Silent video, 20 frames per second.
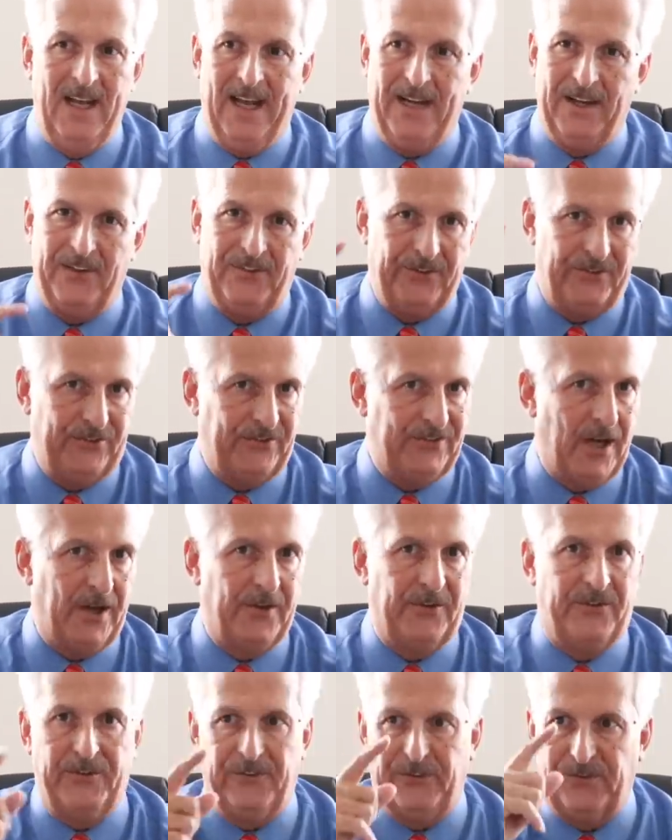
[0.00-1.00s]
And it just
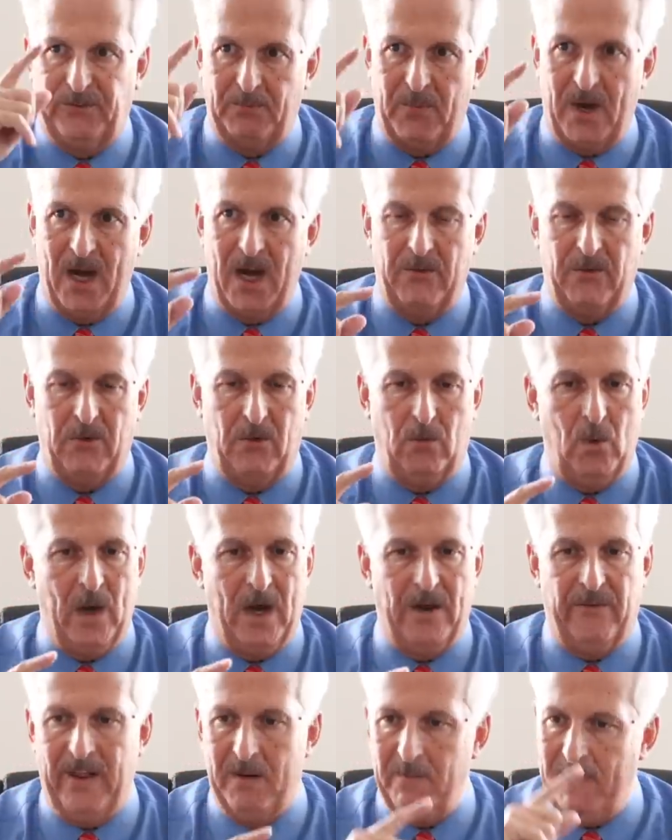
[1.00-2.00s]
starts to spiral
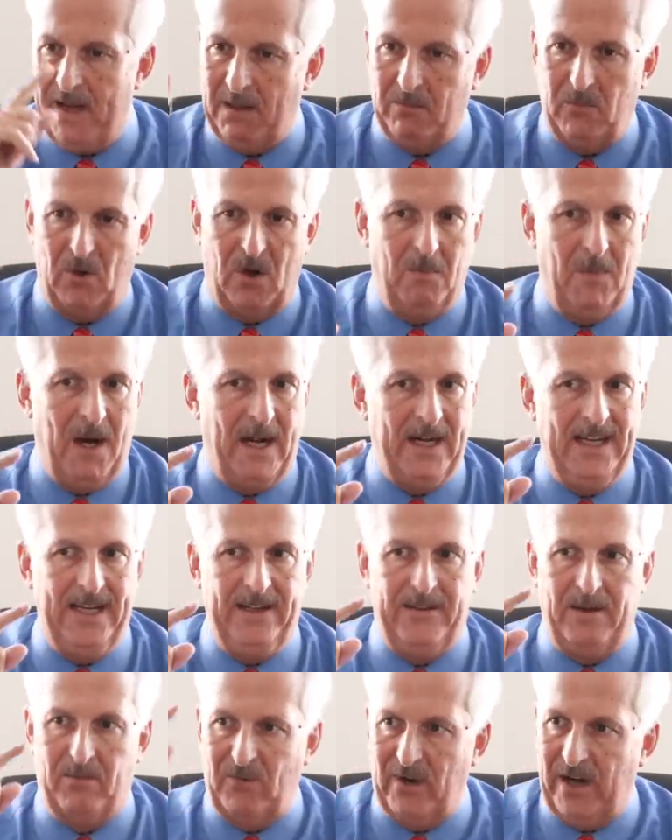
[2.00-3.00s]
where they make more money,
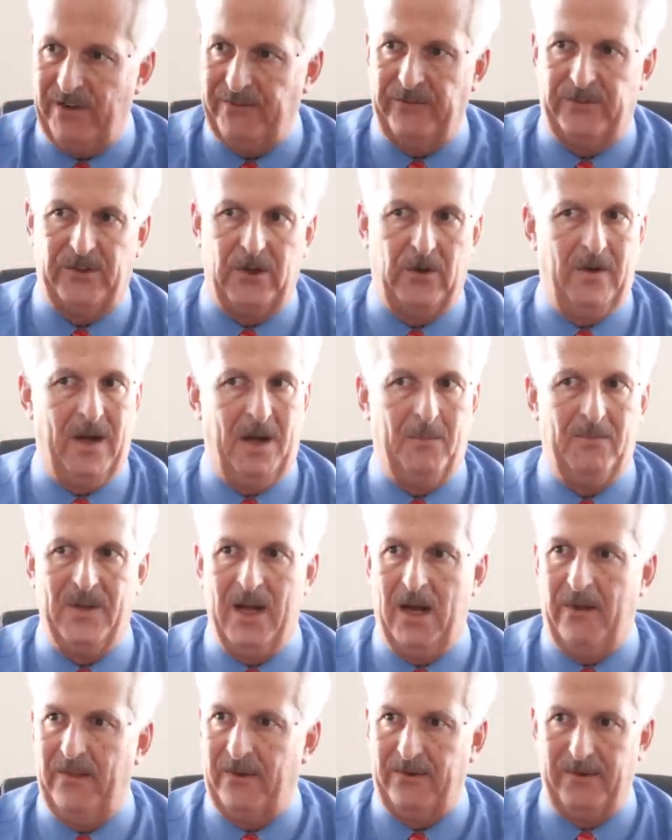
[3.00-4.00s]
the prices go up.
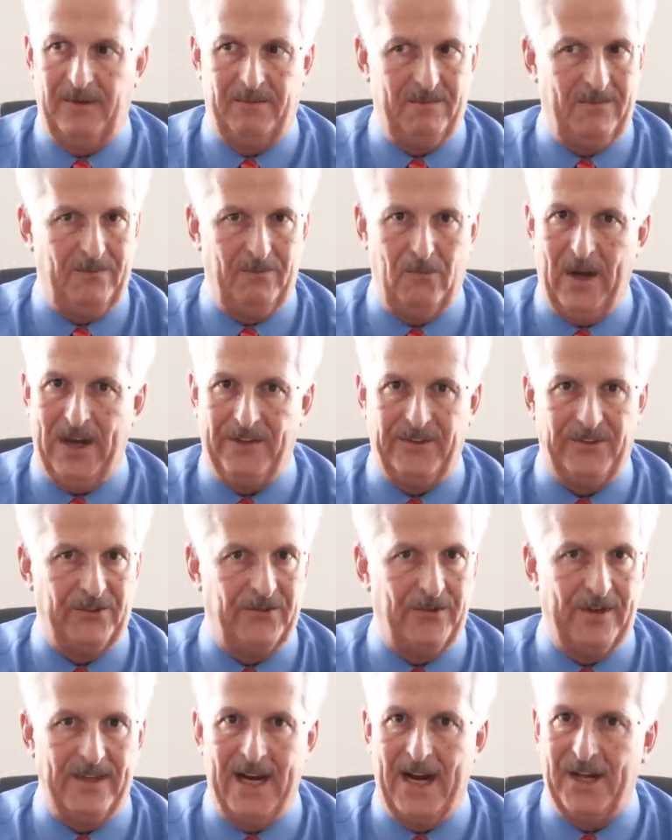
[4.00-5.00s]
Now their wages
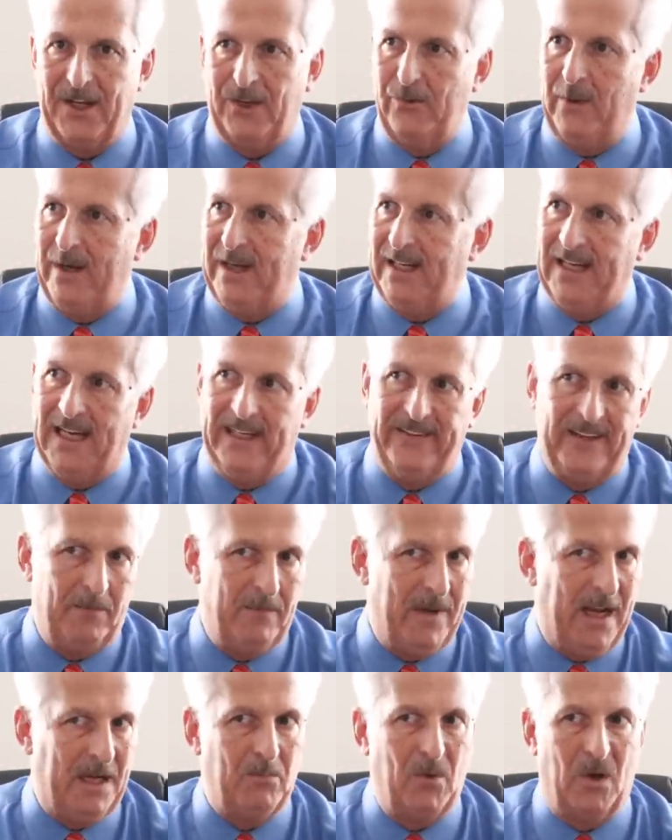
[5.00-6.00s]
are inadequate again, they
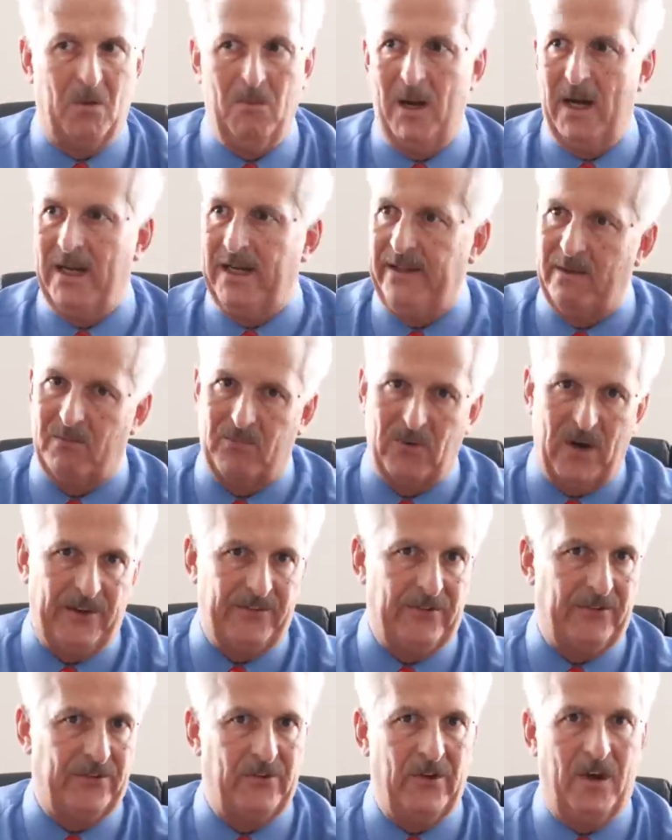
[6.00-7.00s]
make more money, the
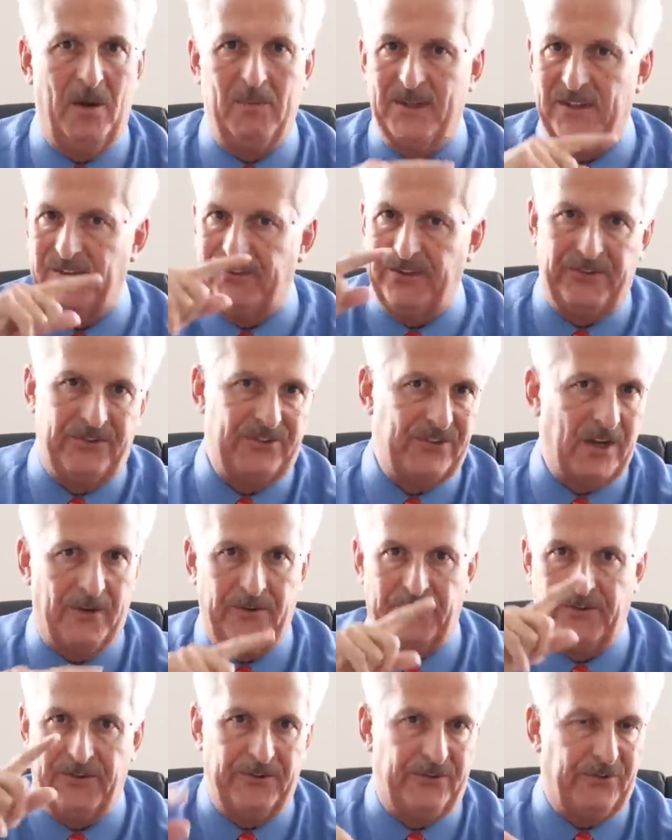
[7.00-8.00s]
prices go up, and it just
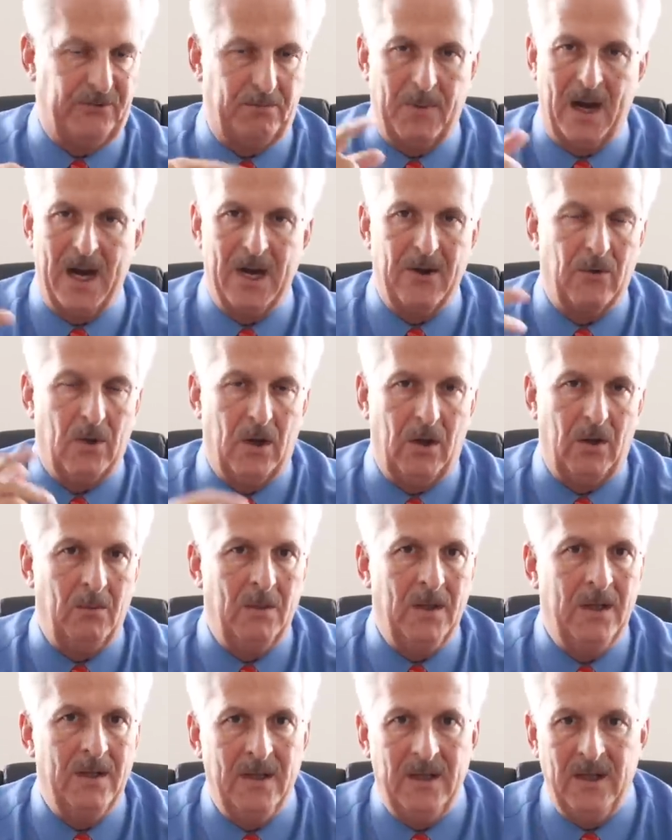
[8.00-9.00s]
starts this
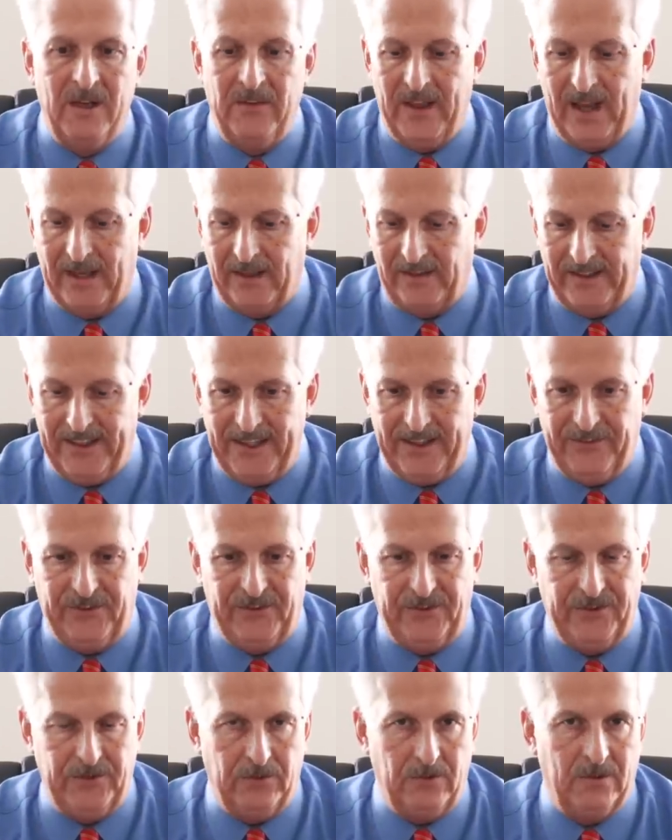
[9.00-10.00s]
spiral that leads
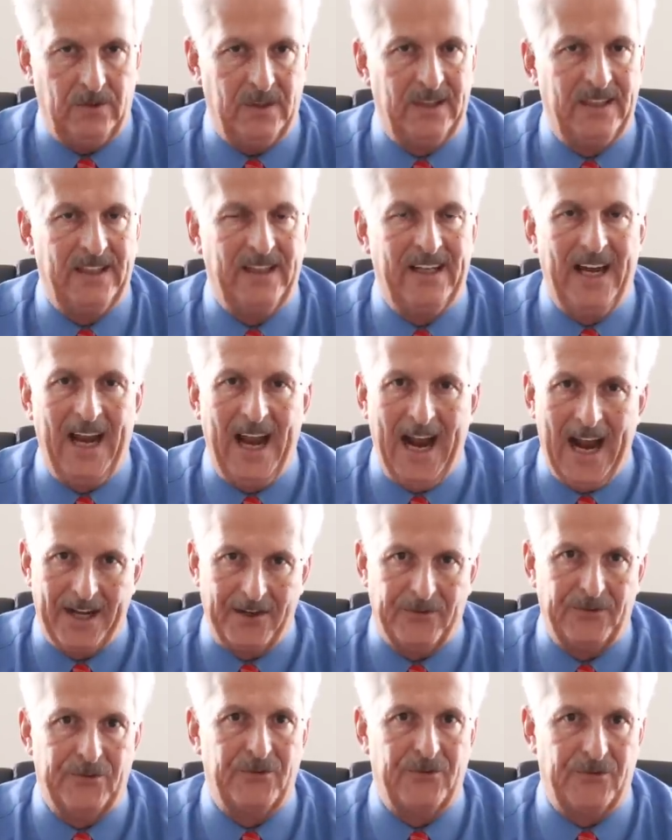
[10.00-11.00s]
to
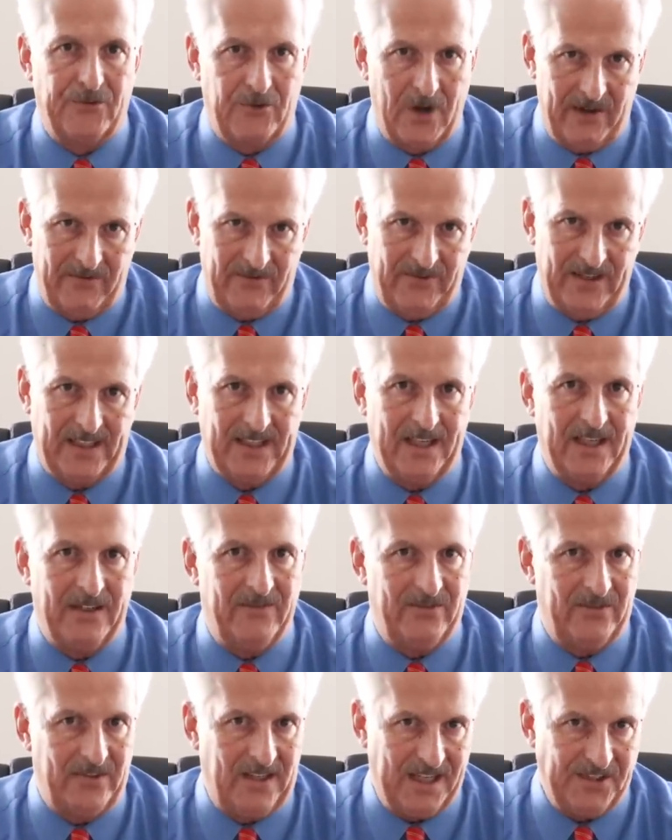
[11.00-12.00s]
catastrophic
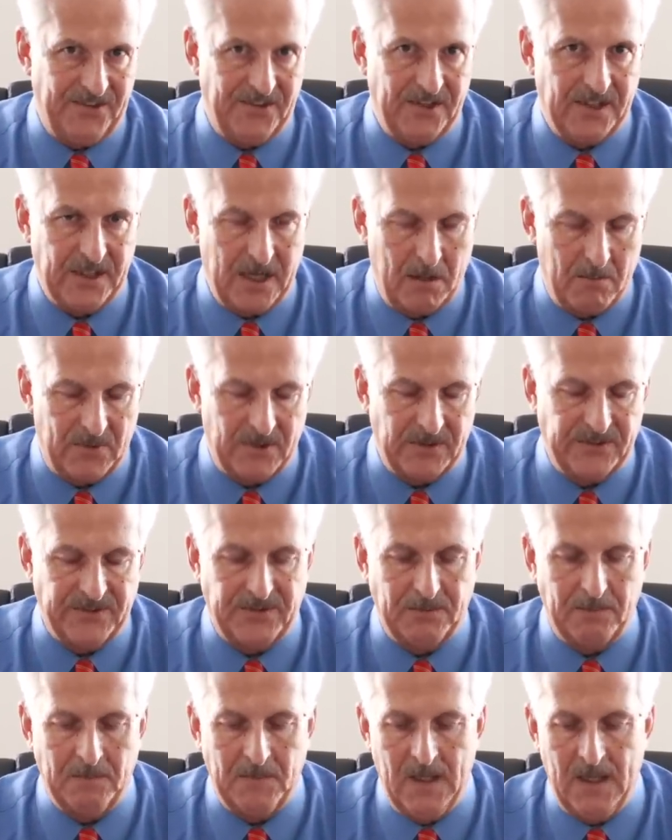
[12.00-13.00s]
inflation
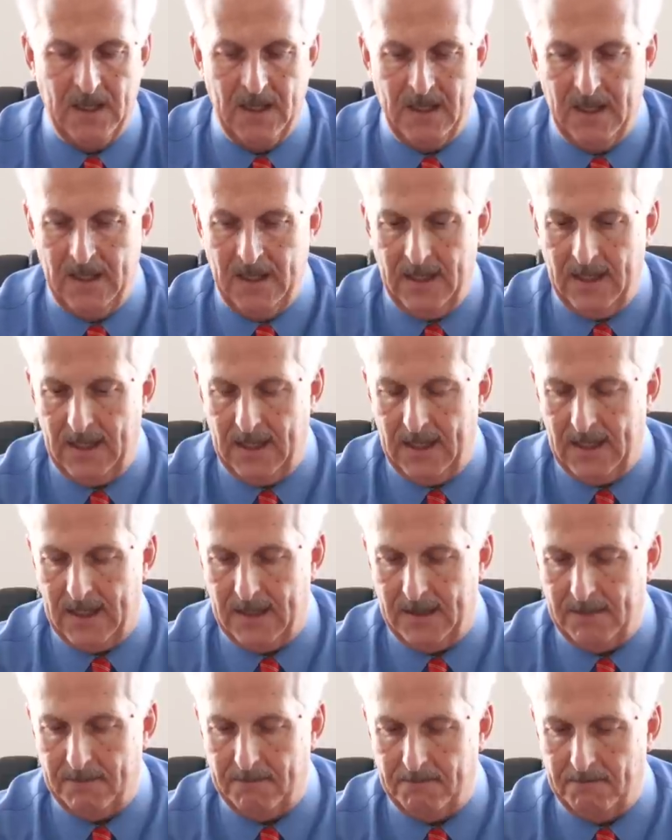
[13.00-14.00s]
numbers.
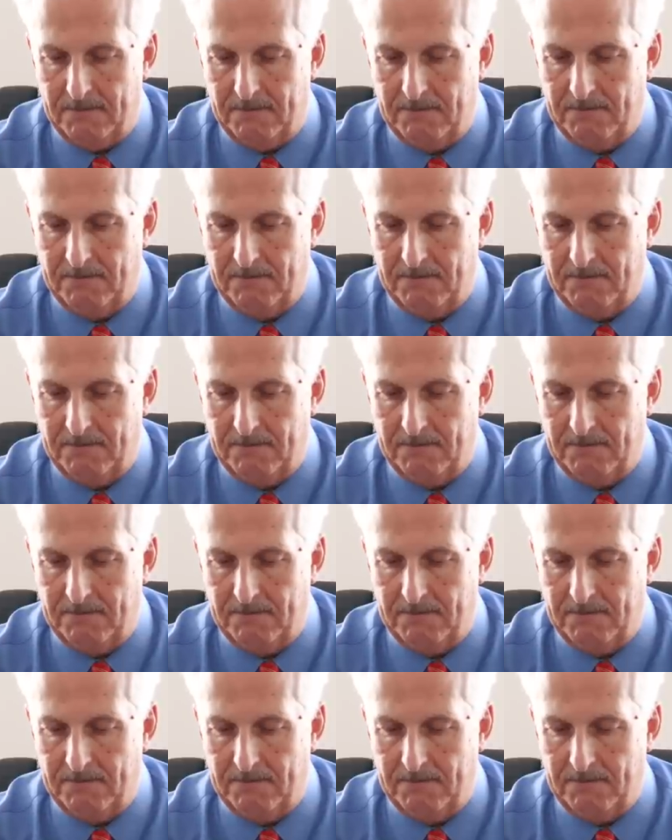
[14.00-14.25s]
Um,